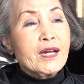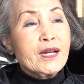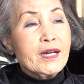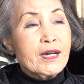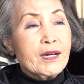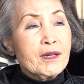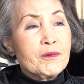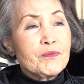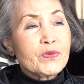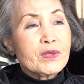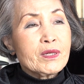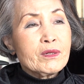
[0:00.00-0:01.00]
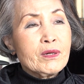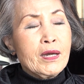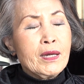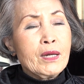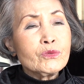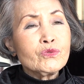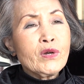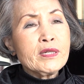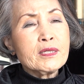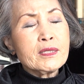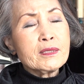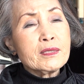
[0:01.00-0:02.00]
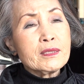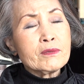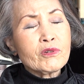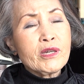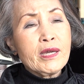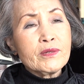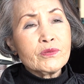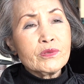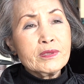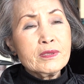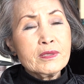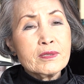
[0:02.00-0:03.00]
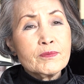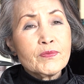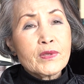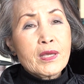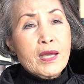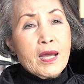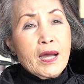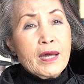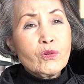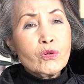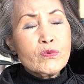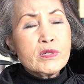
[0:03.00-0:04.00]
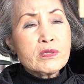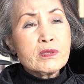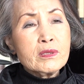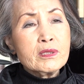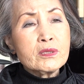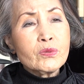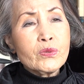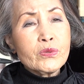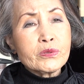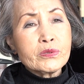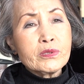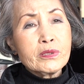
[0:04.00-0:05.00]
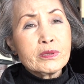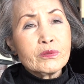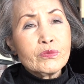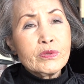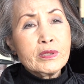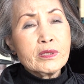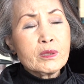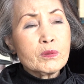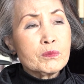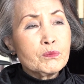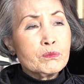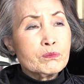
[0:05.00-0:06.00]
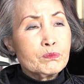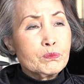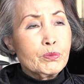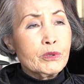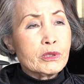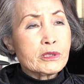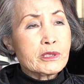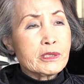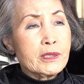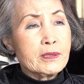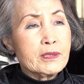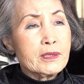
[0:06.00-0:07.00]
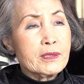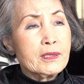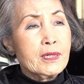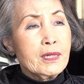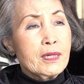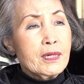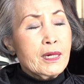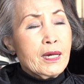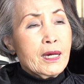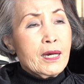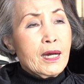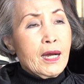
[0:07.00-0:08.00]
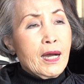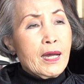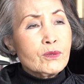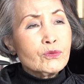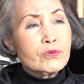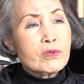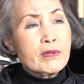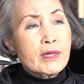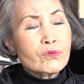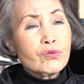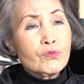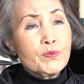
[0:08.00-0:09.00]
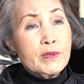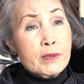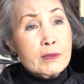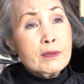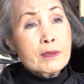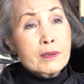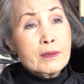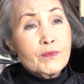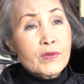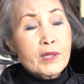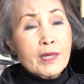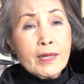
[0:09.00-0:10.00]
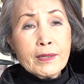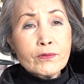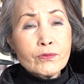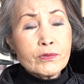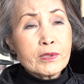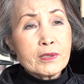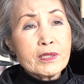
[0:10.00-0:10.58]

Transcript: how do I get Catherine? I always adored reading books, and I would like to be Catherine